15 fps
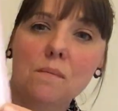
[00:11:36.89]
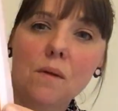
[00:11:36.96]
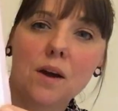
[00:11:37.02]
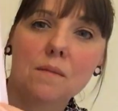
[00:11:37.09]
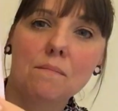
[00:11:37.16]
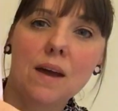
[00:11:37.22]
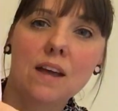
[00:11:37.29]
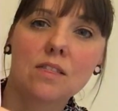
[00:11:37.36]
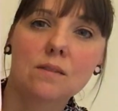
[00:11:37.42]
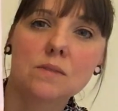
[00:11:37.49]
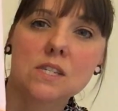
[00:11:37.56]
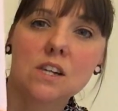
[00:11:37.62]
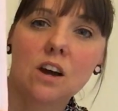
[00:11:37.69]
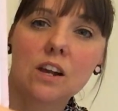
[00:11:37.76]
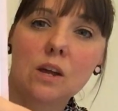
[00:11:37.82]
I might make
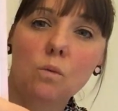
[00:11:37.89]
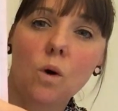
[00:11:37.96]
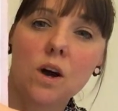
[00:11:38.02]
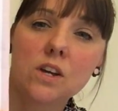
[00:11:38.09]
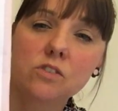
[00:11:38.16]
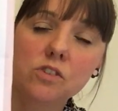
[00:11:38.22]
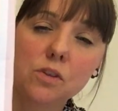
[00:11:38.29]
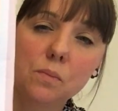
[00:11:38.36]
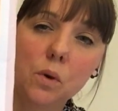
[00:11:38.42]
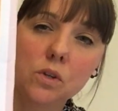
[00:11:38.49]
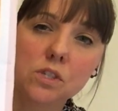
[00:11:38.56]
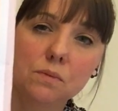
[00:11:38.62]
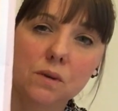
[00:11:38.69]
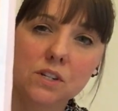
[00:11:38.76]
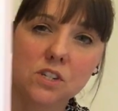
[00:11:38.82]
them slightly wider at the
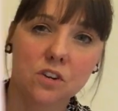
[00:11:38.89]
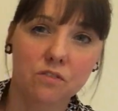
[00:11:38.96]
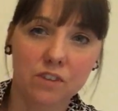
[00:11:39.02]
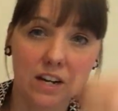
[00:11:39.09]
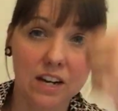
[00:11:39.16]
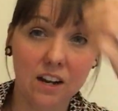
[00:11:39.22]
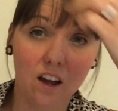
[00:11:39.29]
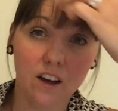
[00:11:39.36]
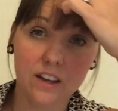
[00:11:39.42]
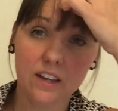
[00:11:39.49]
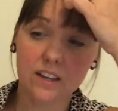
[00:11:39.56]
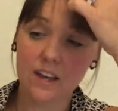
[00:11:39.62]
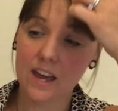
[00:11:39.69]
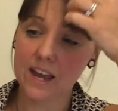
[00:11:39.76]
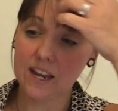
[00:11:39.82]
bottom. I don't really
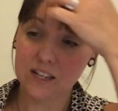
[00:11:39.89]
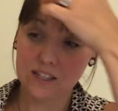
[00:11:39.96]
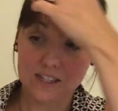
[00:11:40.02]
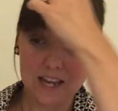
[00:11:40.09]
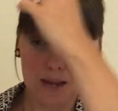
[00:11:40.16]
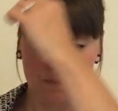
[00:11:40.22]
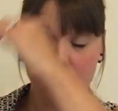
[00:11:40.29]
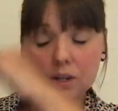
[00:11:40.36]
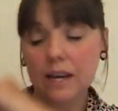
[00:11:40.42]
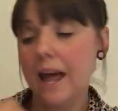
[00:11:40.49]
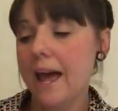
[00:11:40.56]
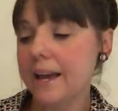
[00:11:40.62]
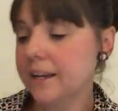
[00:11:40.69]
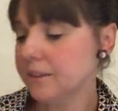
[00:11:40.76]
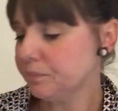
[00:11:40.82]
like a tapered
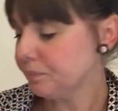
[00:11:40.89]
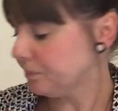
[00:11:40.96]
leg.